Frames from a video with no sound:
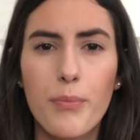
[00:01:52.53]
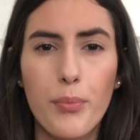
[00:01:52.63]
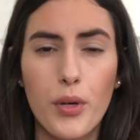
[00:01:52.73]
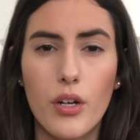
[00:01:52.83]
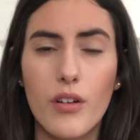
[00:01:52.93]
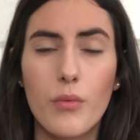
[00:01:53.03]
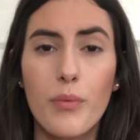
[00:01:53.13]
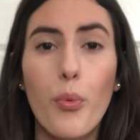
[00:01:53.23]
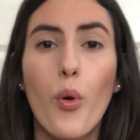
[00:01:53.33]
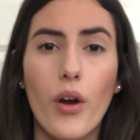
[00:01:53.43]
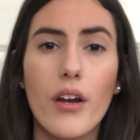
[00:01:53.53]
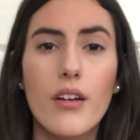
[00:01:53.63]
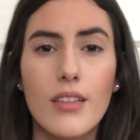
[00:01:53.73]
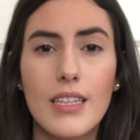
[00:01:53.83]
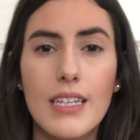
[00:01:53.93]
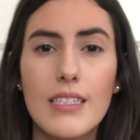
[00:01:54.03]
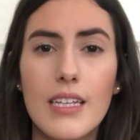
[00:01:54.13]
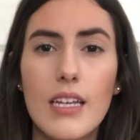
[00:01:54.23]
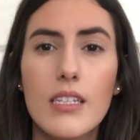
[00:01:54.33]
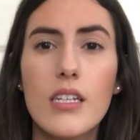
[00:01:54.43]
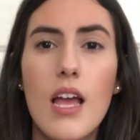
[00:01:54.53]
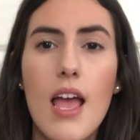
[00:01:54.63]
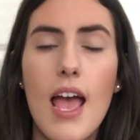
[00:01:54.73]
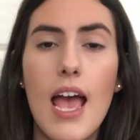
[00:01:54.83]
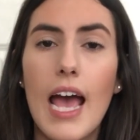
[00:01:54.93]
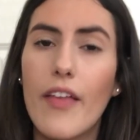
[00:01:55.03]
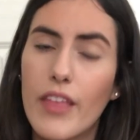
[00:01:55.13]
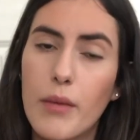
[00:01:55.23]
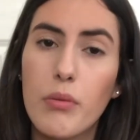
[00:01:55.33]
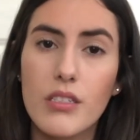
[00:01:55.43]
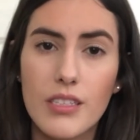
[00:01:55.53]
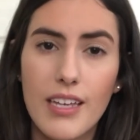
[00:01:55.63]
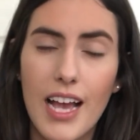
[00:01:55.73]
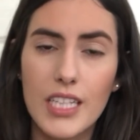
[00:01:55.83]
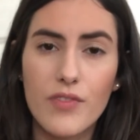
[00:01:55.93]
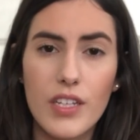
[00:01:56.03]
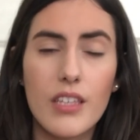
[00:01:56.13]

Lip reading: per report that they send, and then plus the CAS fee.